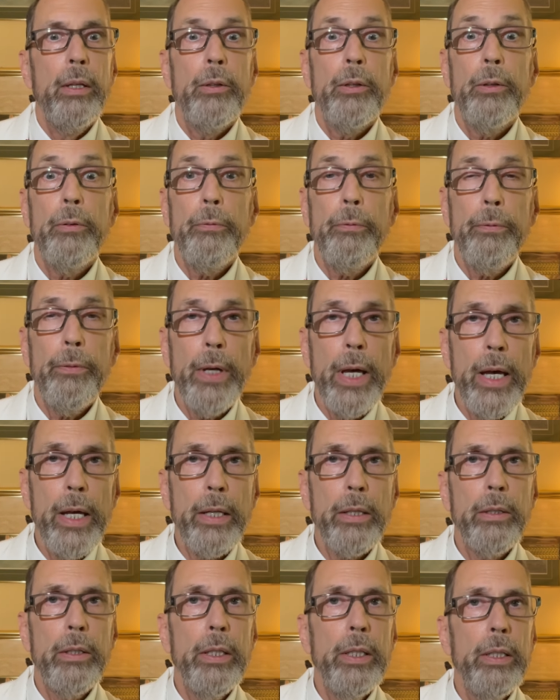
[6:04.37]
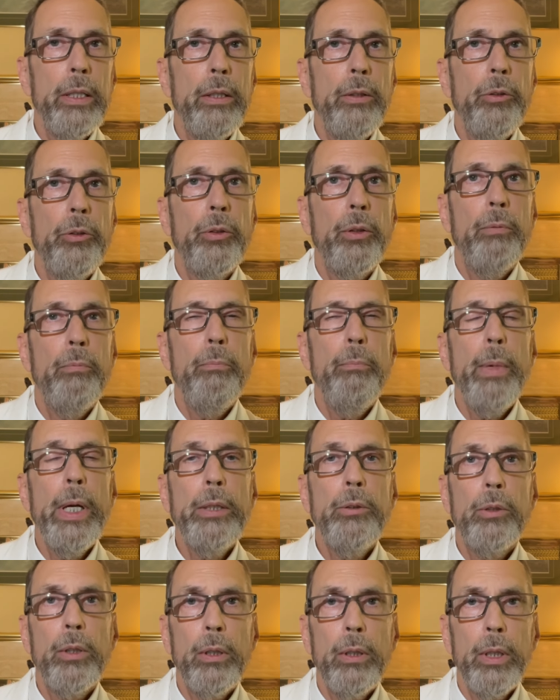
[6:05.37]
The fact is,
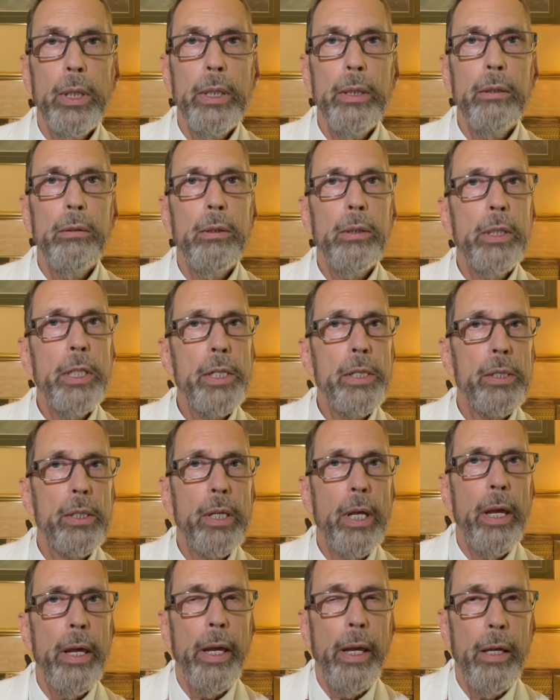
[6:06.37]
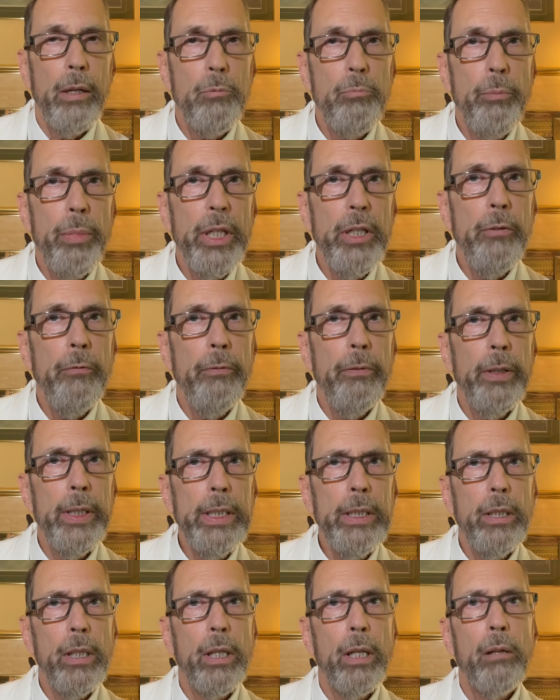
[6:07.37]
mental illness can be
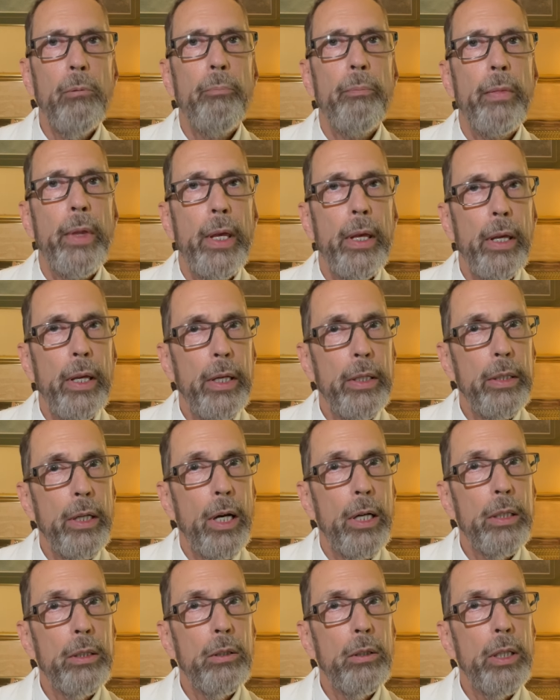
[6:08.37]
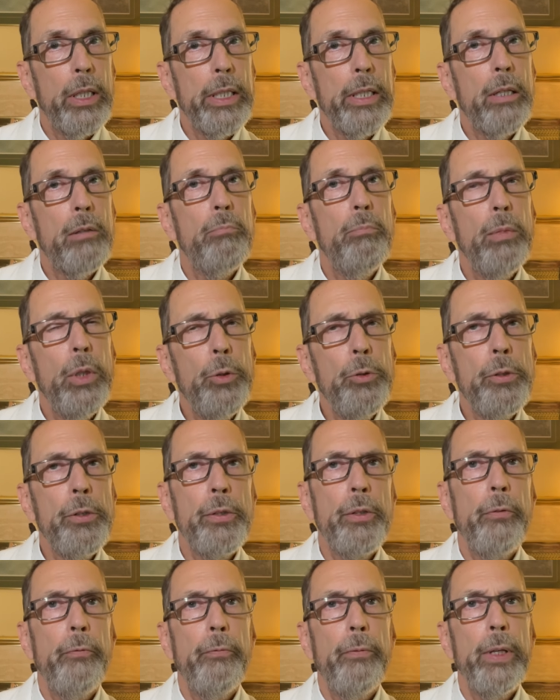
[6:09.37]
fatal, and unlike
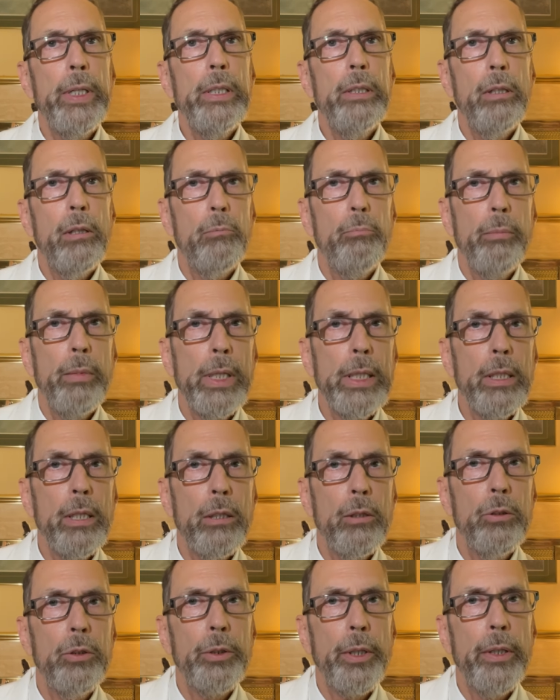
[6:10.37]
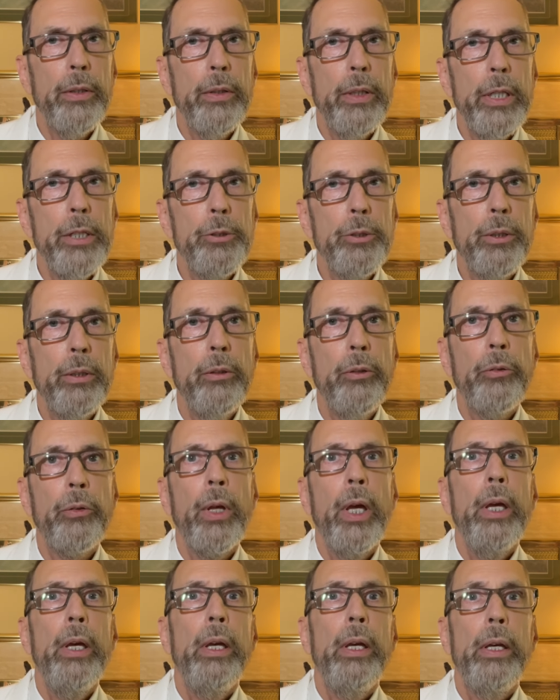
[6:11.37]
most fatal medical conditions,
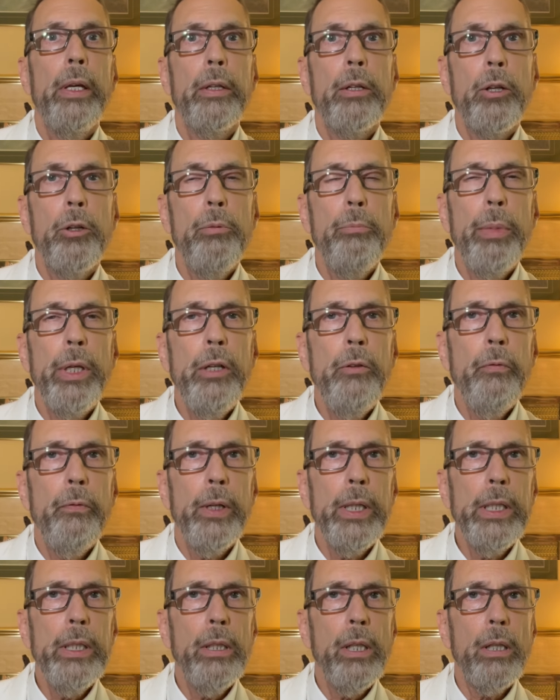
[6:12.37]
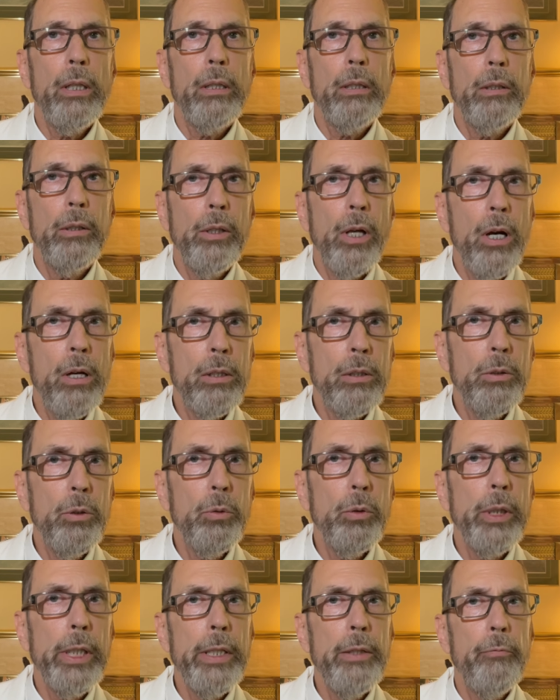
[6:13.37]
it can be fatal not
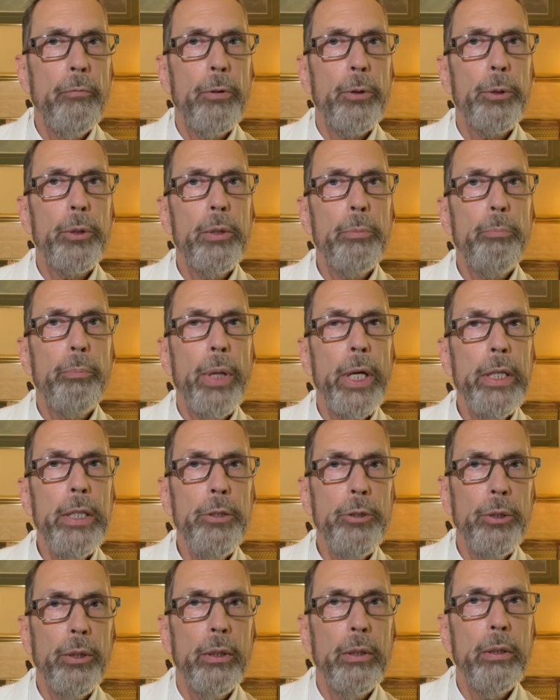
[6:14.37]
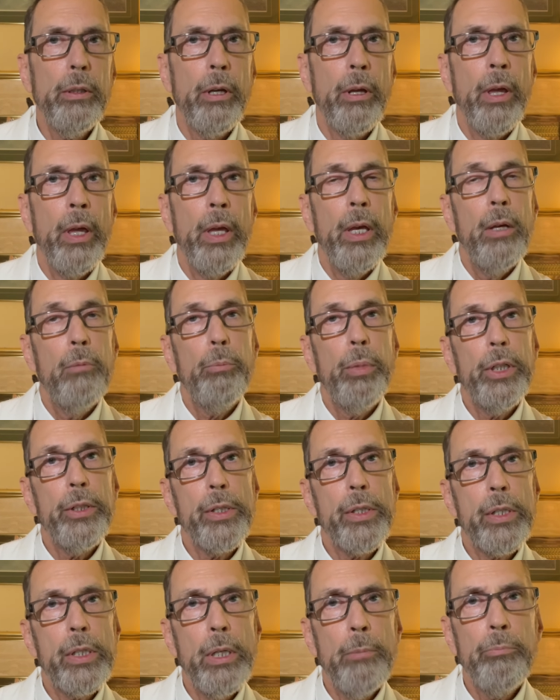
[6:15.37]
only for the patient, but
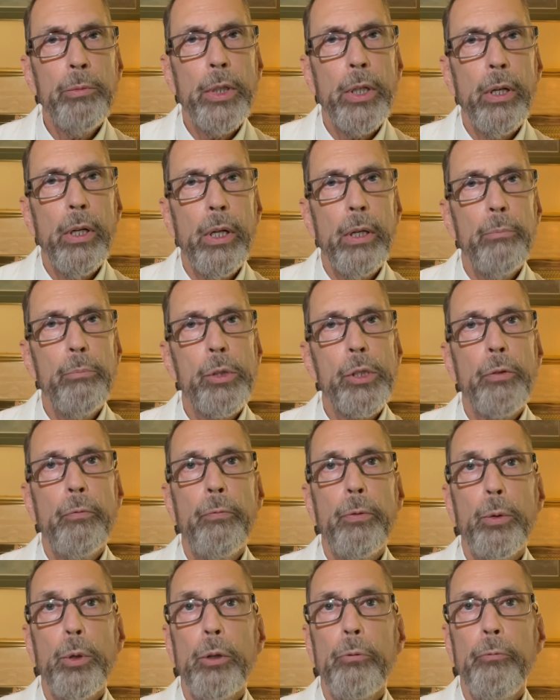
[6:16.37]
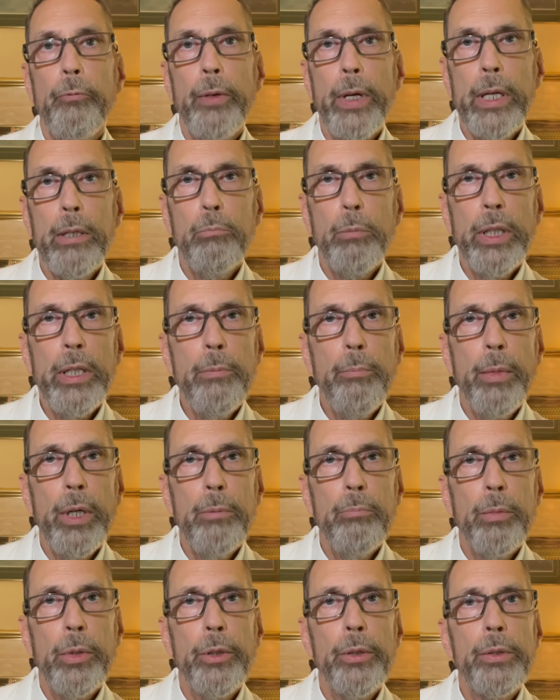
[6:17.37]
sometimes for family
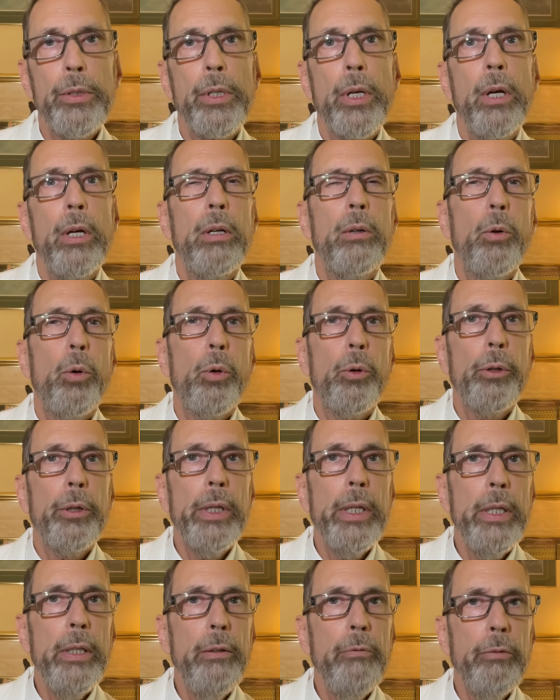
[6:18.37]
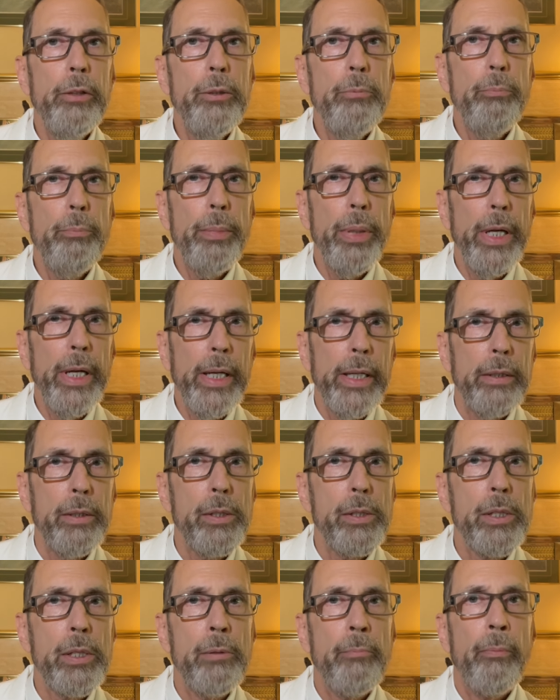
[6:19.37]
members or even
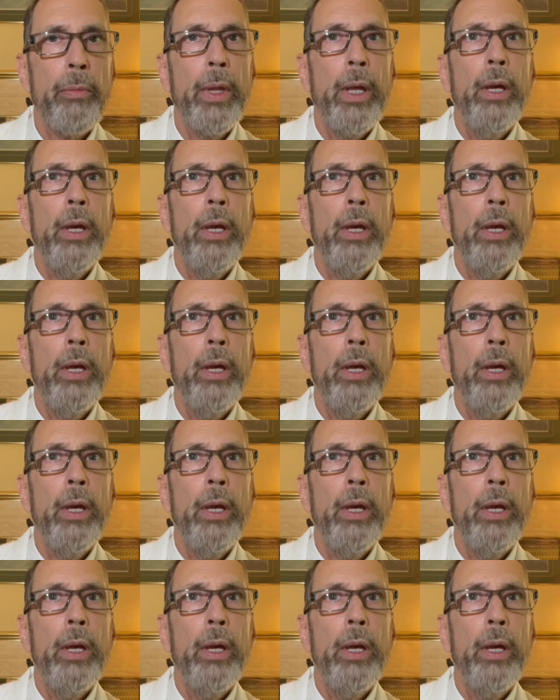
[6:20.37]
pets.